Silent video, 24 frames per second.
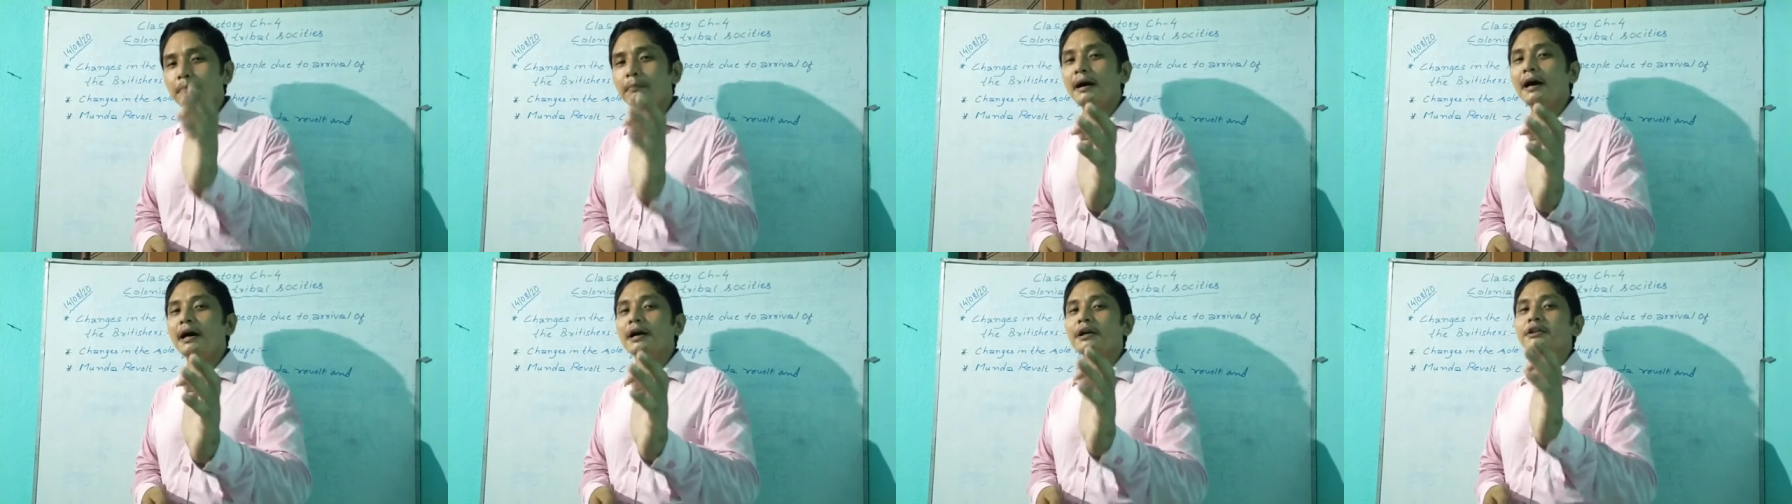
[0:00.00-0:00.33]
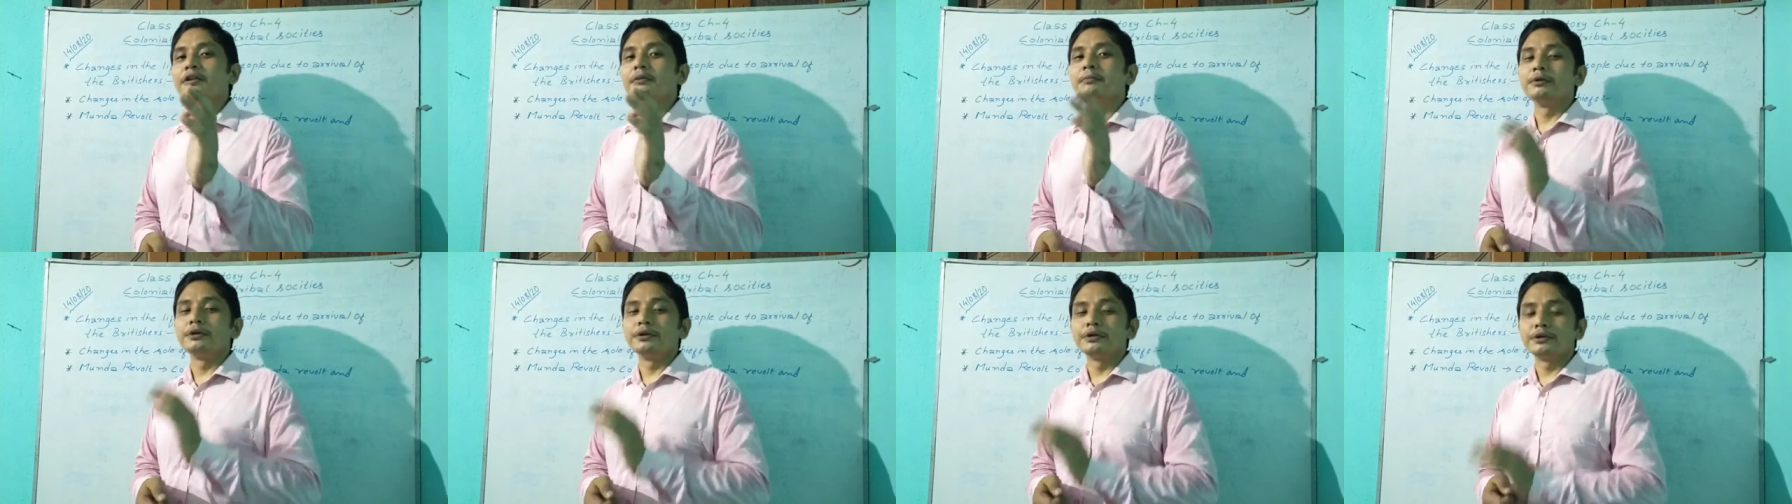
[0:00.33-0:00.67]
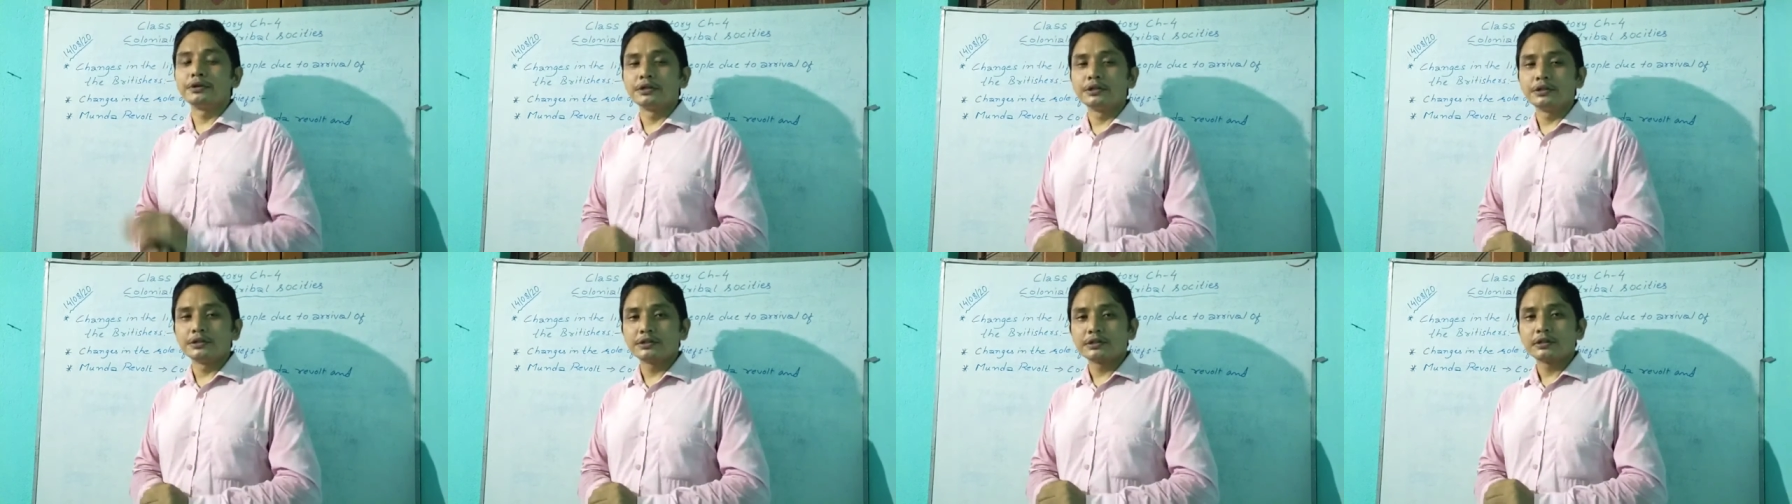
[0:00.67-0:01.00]
by the
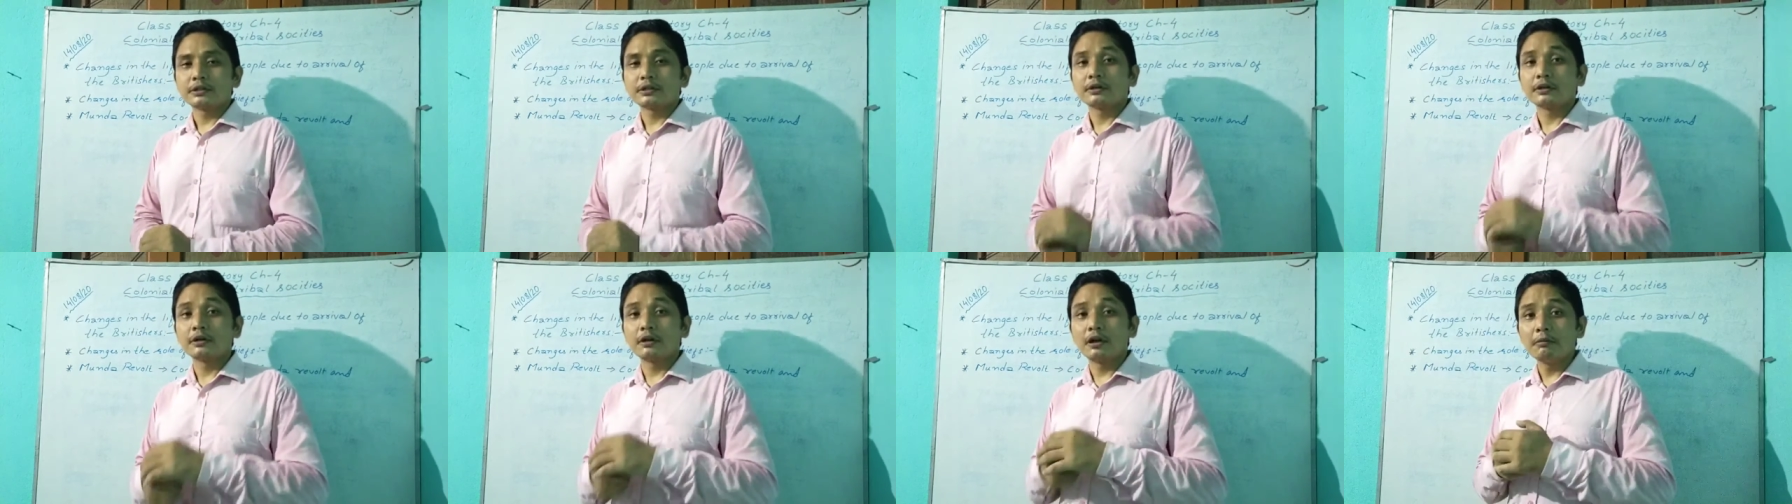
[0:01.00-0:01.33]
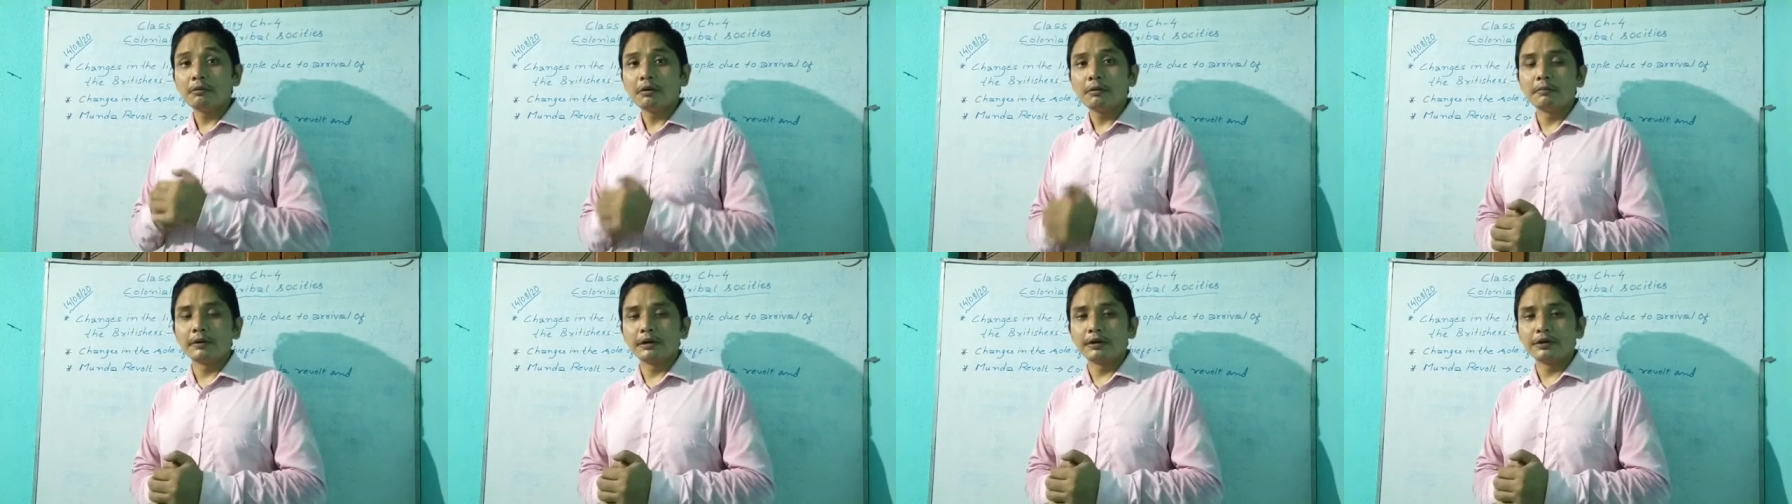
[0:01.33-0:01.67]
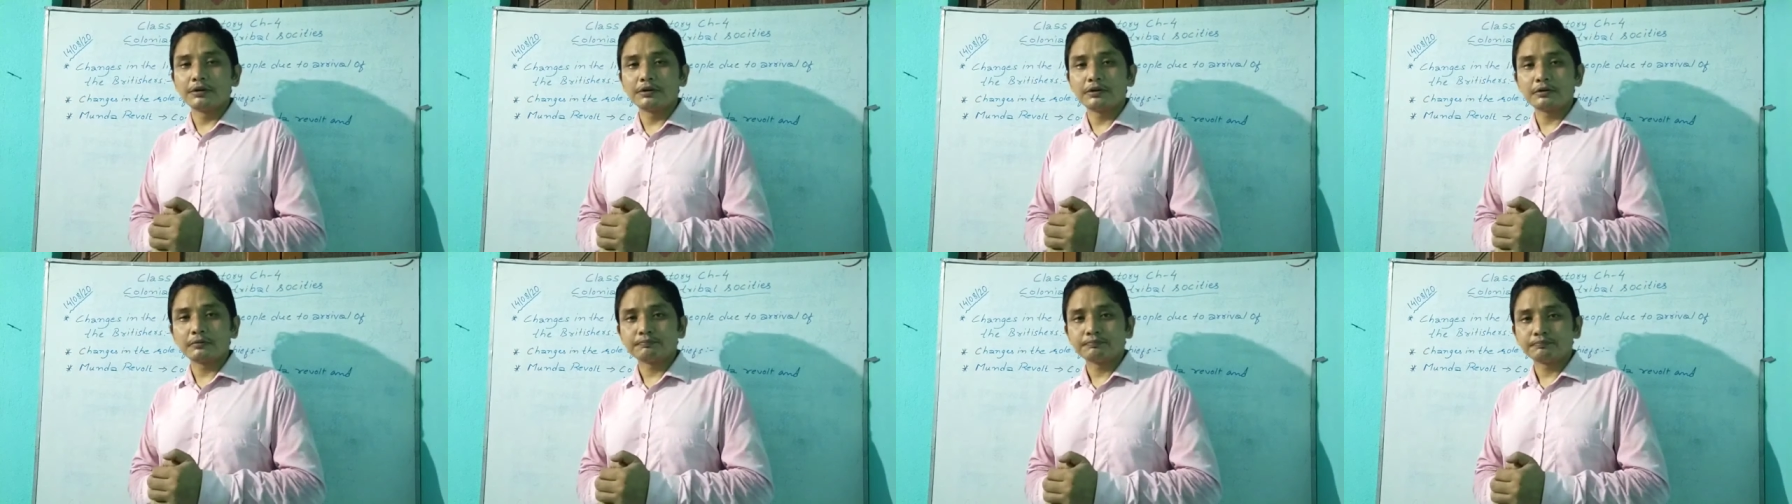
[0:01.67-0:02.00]
British
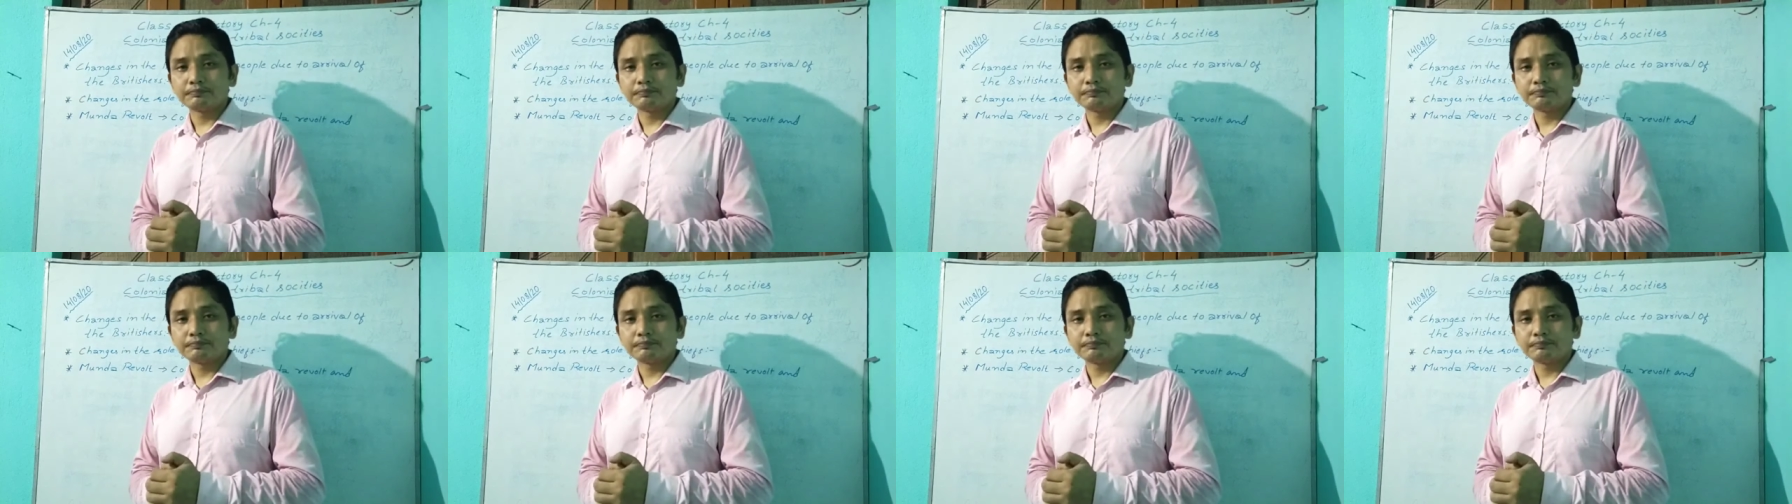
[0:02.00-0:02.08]
government.